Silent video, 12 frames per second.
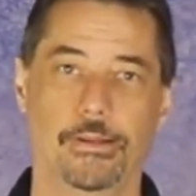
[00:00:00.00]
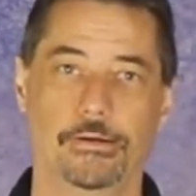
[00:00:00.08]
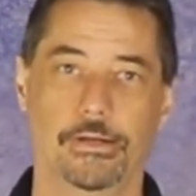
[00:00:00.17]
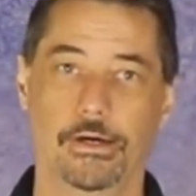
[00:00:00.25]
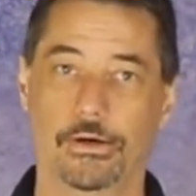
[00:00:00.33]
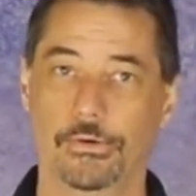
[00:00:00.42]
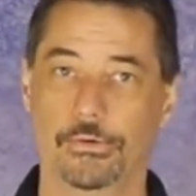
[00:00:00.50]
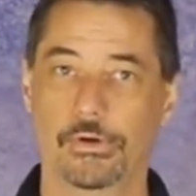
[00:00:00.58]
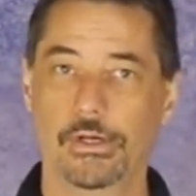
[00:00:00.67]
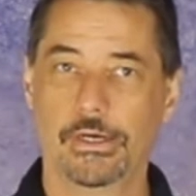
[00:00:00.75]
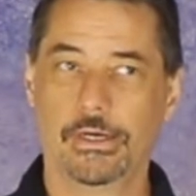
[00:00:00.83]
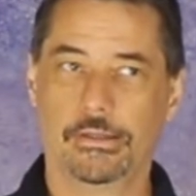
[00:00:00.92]
Now,
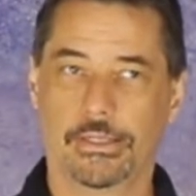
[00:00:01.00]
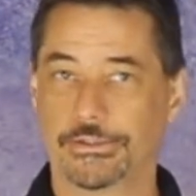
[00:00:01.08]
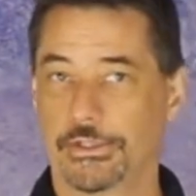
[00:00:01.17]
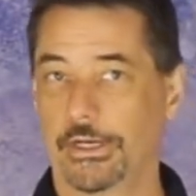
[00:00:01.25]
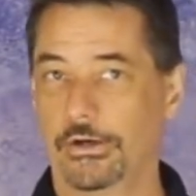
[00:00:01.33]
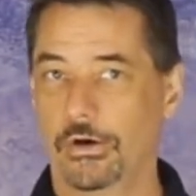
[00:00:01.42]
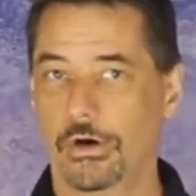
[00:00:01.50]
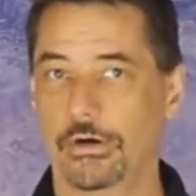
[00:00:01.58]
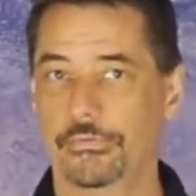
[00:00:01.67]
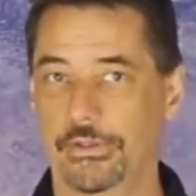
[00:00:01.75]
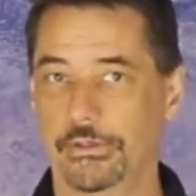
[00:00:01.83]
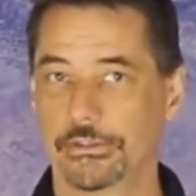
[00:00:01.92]
that's kind of
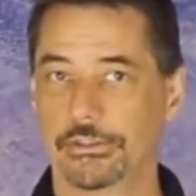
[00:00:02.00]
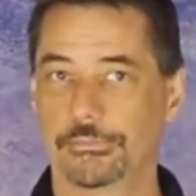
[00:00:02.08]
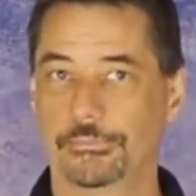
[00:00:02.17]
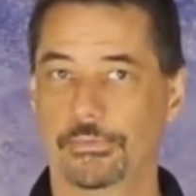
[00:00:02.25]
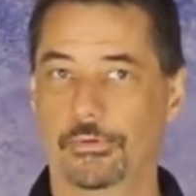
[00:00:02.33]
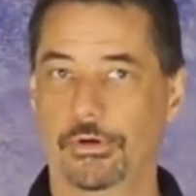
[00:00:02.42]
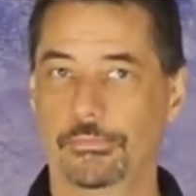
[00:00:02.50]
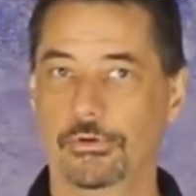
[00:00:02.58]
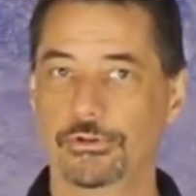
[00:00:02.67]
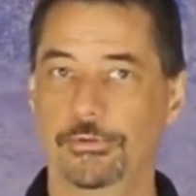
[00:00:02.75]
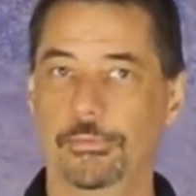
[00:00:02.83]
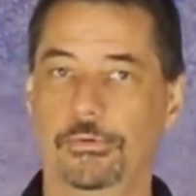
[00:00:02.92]
obvious, but what
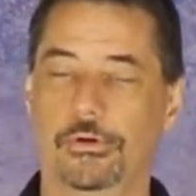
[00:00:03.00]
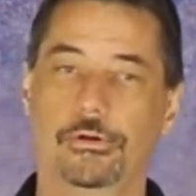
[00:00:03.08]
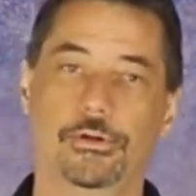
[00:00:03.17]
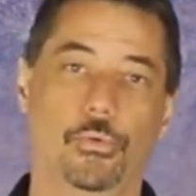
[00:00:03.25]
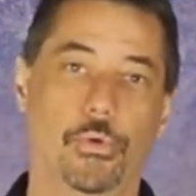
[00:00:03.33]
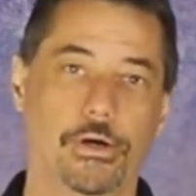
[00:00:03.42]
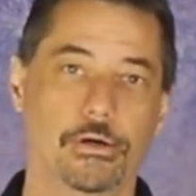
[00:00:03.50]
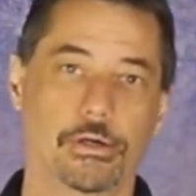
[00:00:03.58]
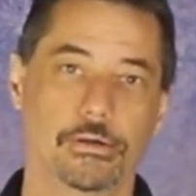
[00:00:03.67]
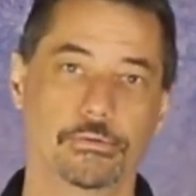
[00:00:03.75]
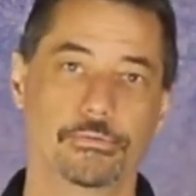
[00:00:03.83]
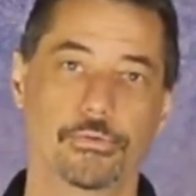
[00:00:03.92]
most people aren't aware
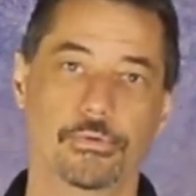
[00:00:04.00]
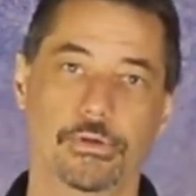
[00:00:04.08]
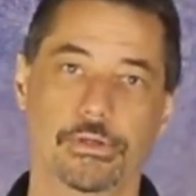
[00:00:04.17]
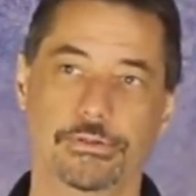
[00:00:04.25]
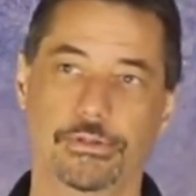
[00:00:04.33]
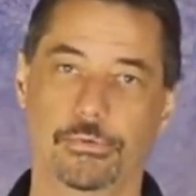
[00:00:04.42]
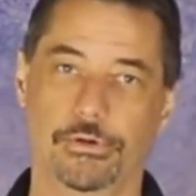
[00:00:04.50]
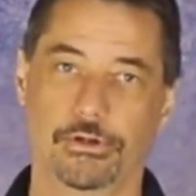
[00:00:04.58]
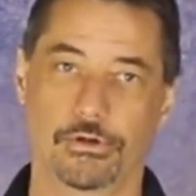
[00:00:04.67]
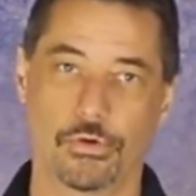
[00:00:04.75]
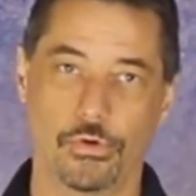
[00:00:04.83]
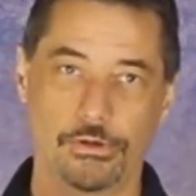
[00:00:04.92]
of is that when your
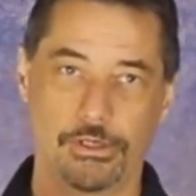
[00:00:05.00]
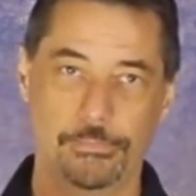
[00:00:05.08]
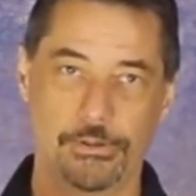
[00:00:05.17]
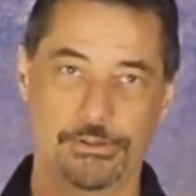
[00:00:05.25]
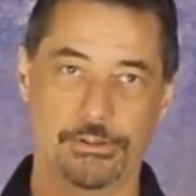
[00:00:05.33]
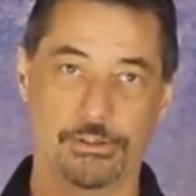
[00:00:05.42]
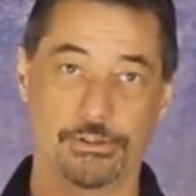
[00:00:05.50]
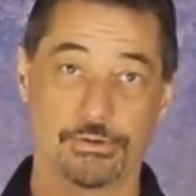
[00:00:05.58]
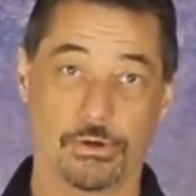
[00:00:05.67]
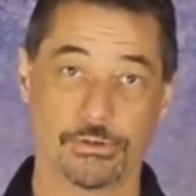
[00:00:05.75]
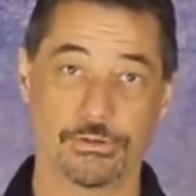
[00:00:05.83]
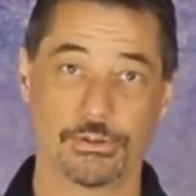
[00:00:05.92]
core temperature
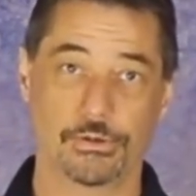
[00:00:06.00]
starts to